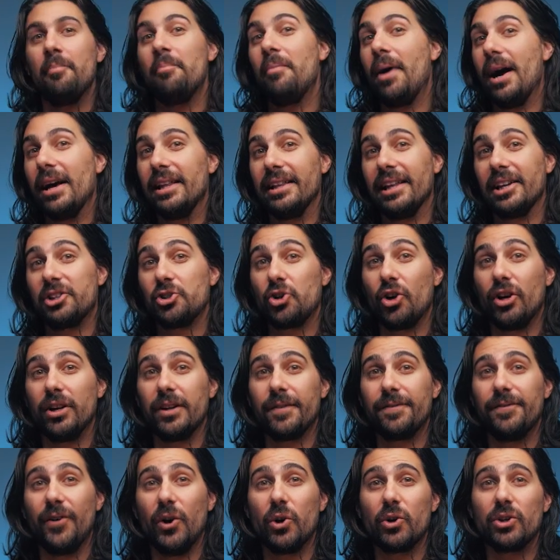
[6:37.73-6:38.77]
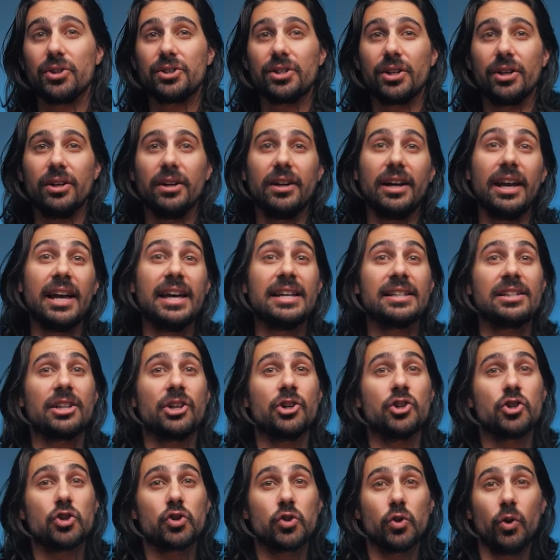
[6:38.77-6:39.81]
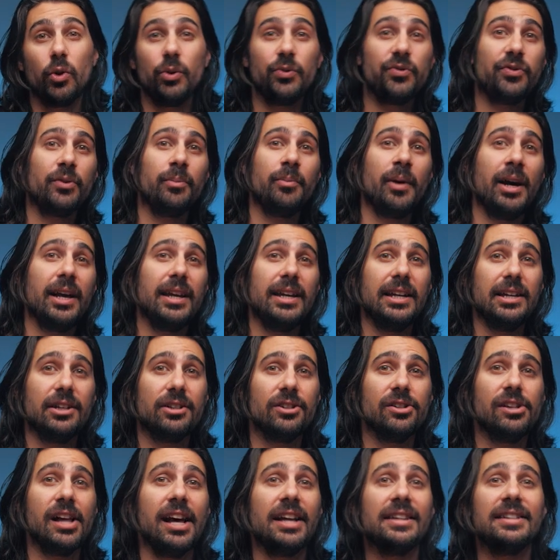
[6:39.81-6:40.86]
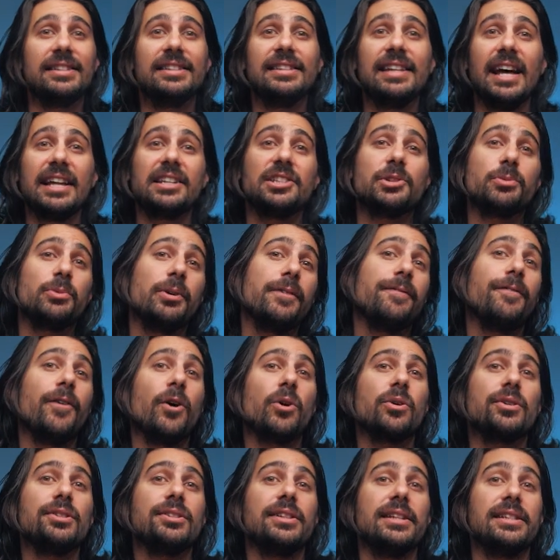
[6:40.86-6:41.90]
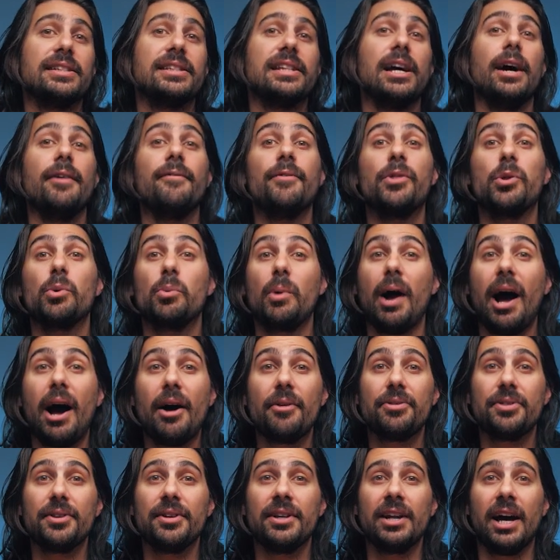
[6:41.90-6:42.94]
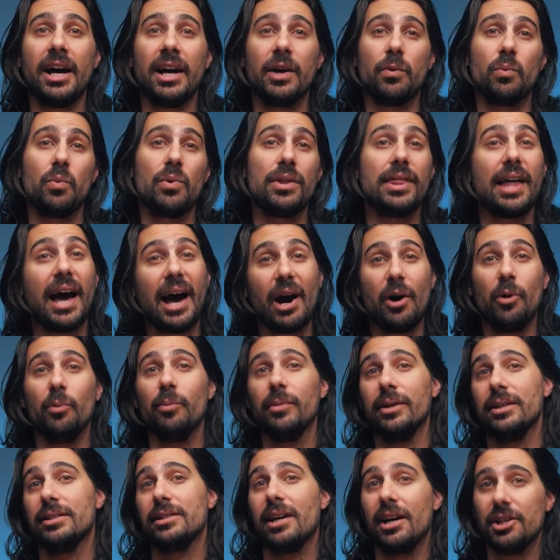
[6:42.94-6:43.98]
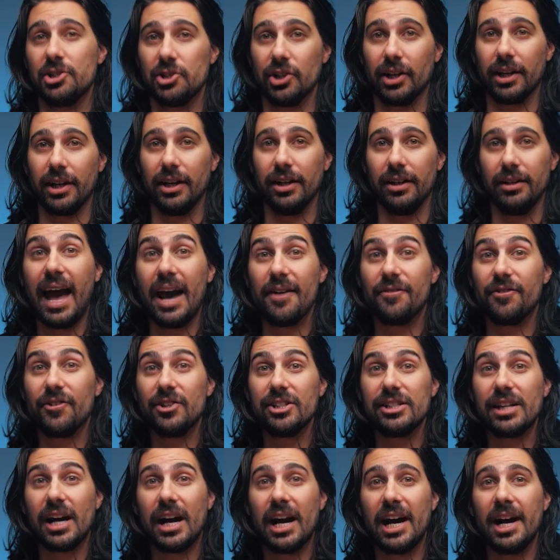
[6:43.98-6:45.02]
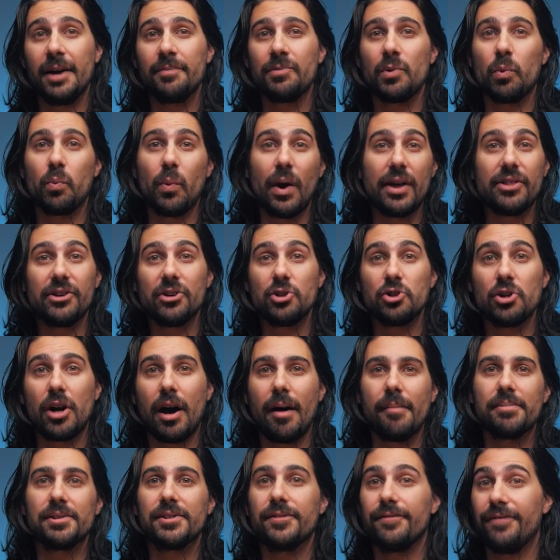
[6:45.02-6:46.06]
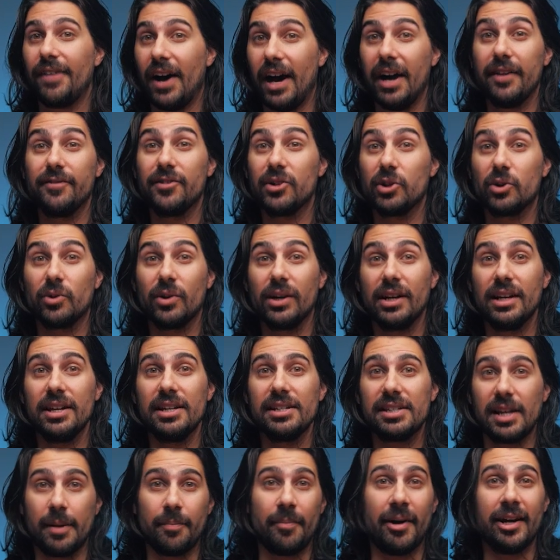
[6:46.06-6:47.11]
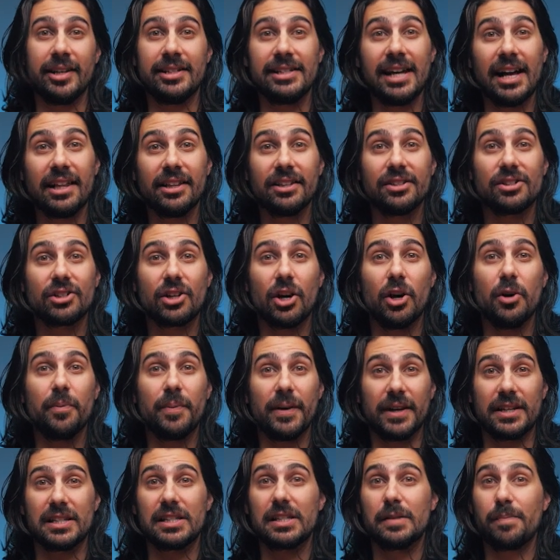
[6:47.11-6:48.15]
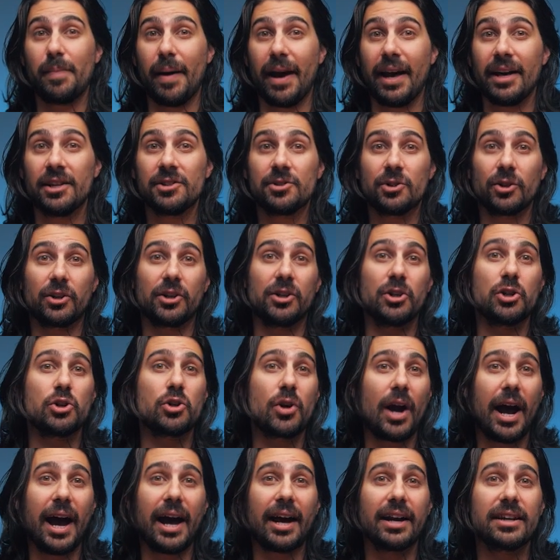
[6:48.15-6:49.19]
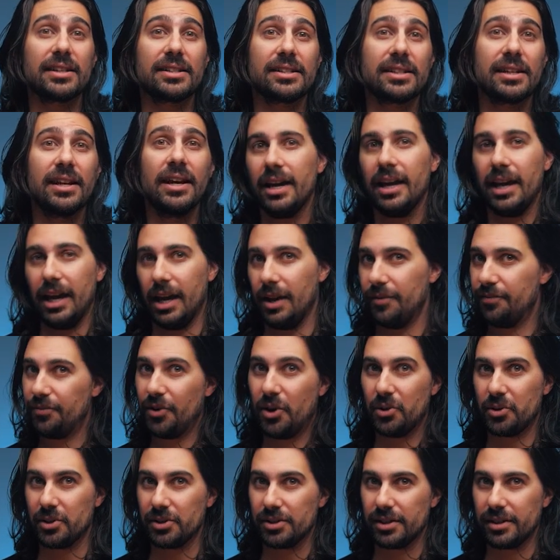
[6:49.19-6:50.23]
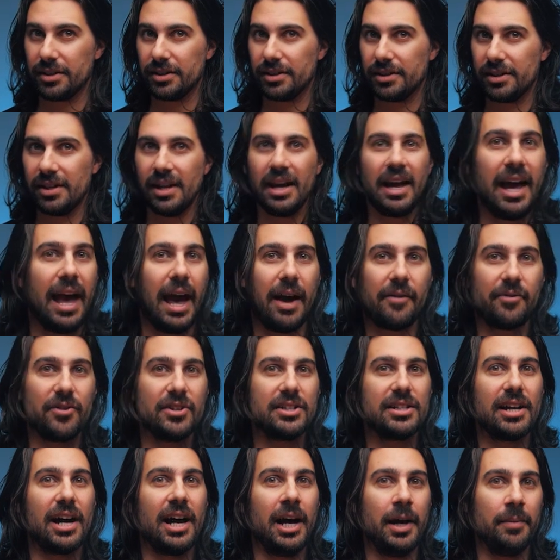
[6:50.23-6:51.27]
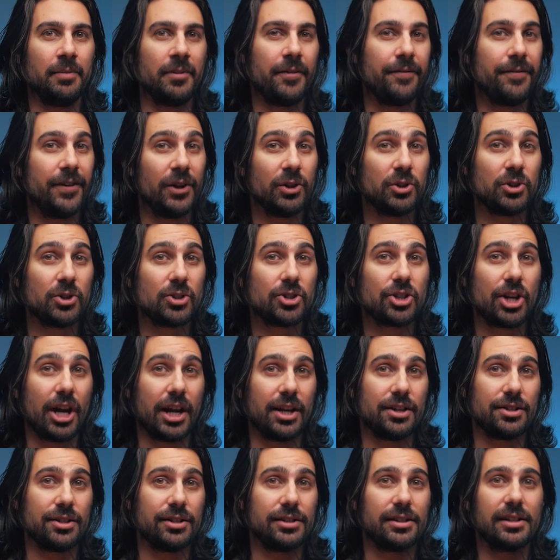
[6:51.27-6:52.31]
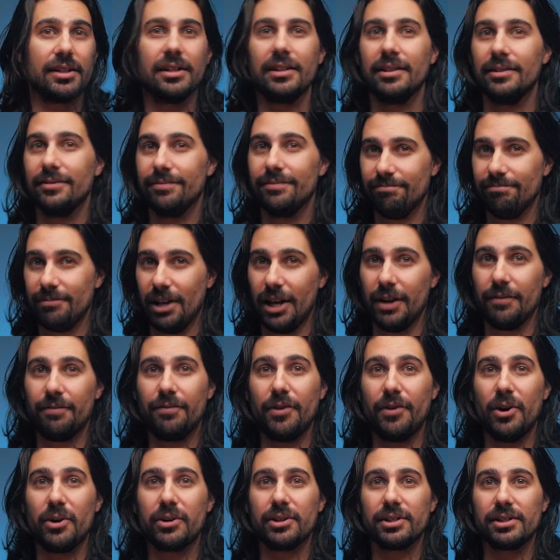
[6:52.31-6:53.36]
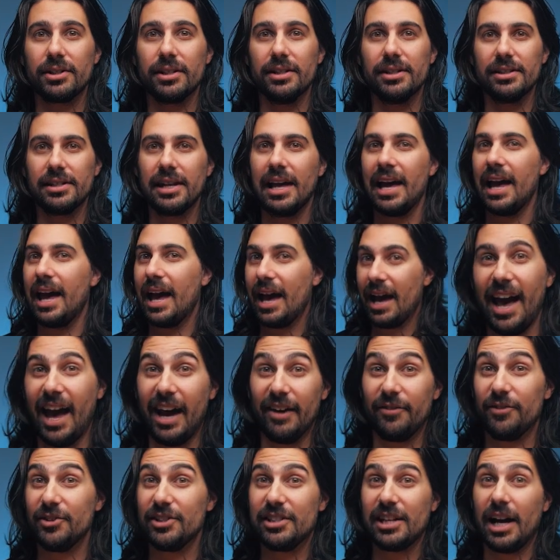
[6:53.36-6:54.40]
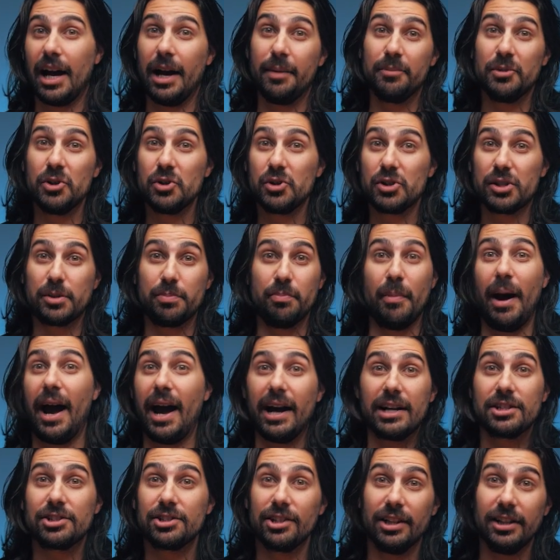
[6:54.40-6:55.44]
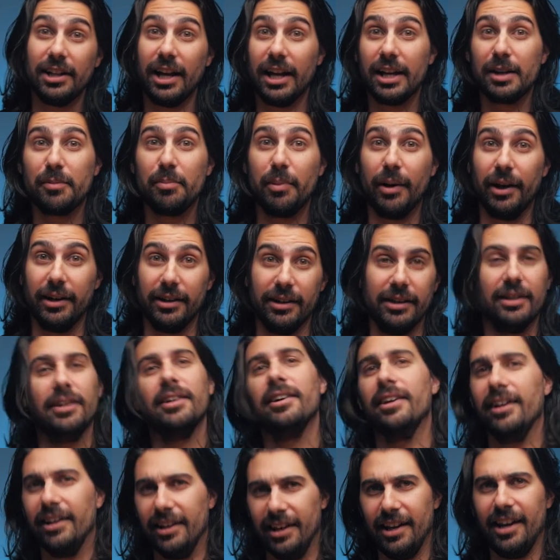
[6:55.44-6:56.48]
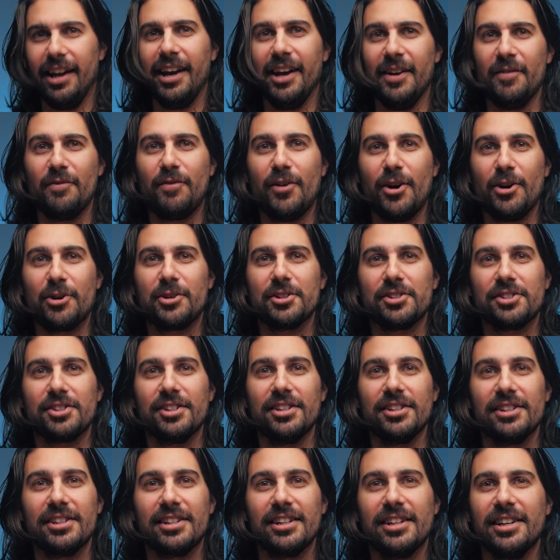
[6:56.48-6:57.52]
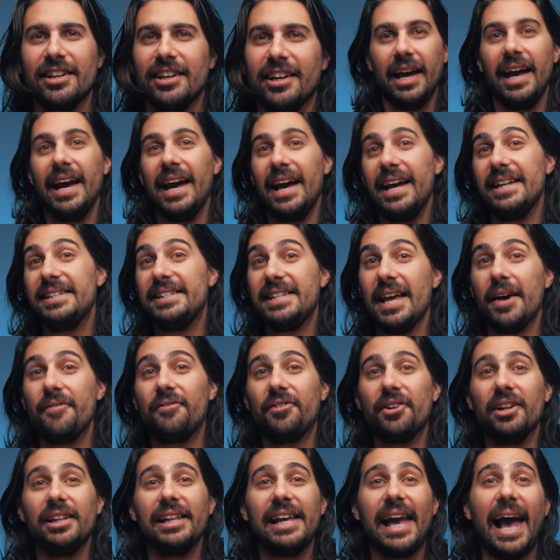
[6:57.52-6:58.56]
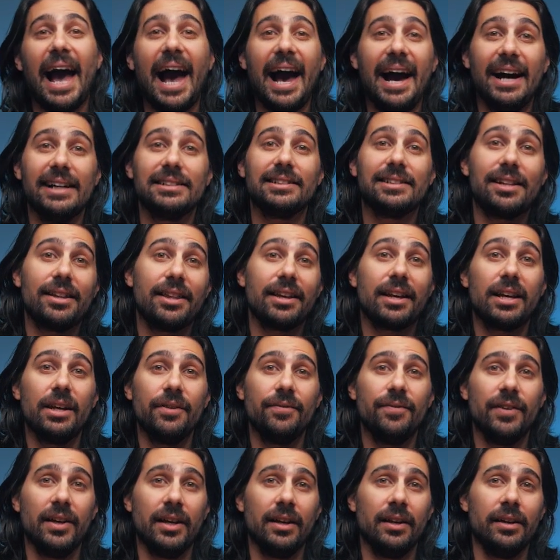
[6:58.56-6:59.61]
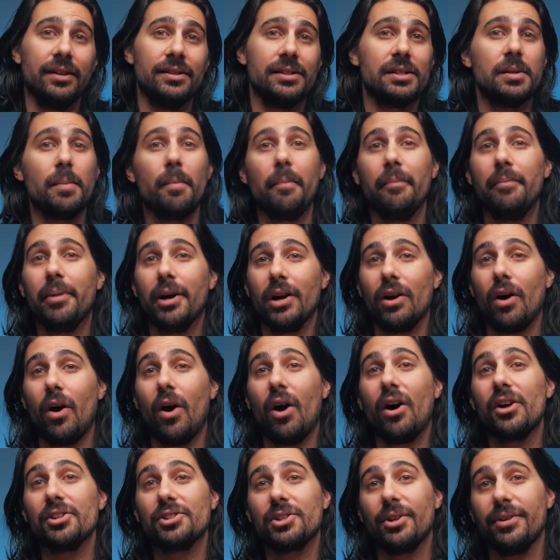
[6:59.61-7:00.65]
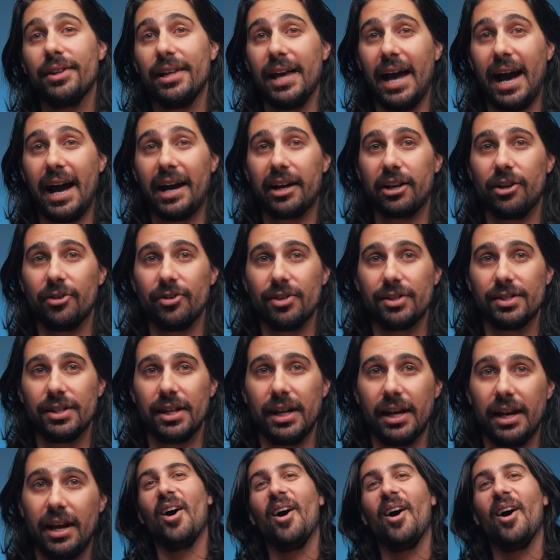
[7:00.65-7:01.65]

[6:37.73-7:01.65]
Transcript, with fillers: My electronic focuser is controlled from my Eagle and set to refocus itself throughout the night without me touching it. Every time the weather drops five degrees and my telescope expands or contracts, it focuses. Every time the filter changes, it focuses. Every time you smash the like button, it focuses. It definitely adds to the convenience, but also the accuracy.